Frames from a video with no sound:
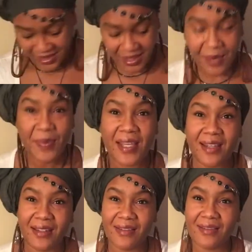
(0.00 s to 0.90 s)
to keep it
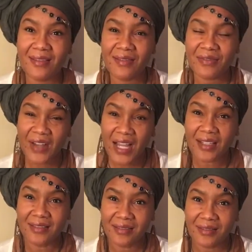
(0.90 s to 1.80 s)

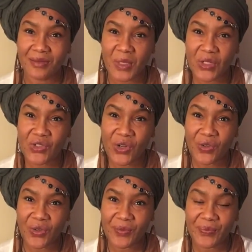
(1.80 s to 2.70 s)
fun when you
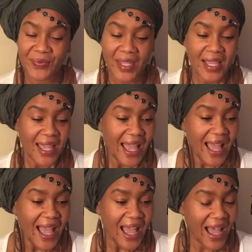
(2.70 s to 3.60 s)
journal.
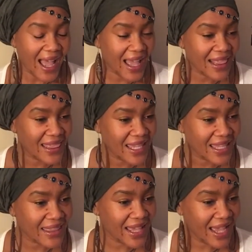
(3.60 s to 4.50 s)
I
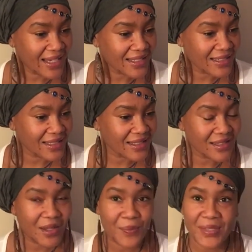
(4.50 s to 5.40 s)
think that
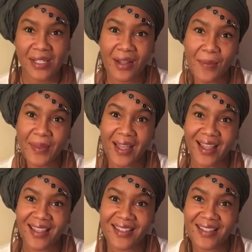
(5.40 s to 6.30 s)
sums it up,
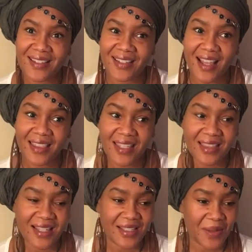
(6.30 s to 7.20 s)
guys. I
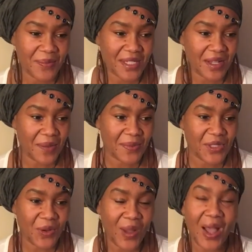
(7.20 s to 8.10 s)
think that sums it up.
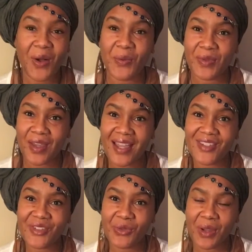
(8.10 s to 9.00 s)
So I hope you
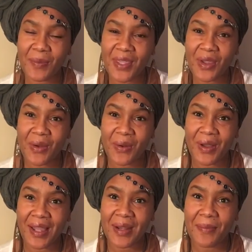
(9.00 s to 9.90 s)
guys join me
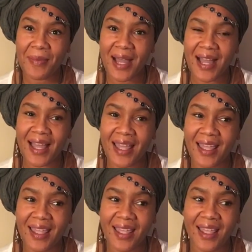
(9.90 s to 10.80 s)
on my